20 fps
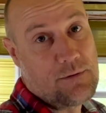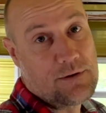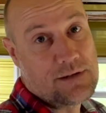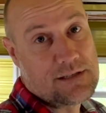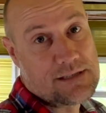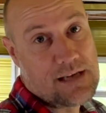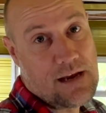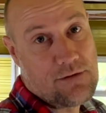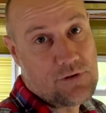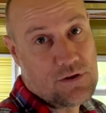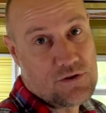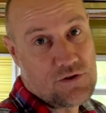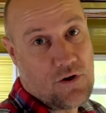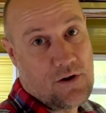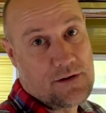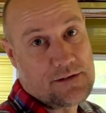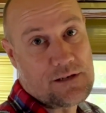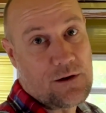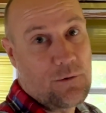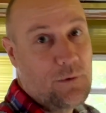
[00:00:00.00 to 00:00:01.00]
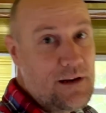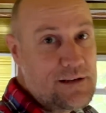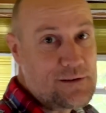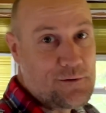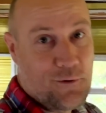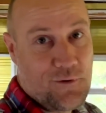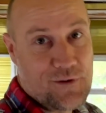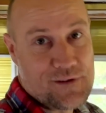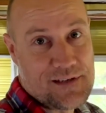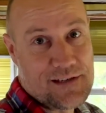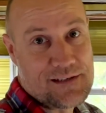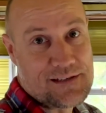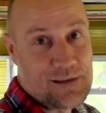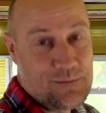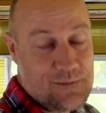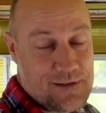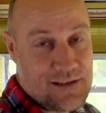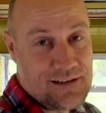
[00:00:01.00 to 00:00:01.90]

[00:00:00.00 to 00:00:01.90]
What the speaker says: We just have to try and squeeze all the systems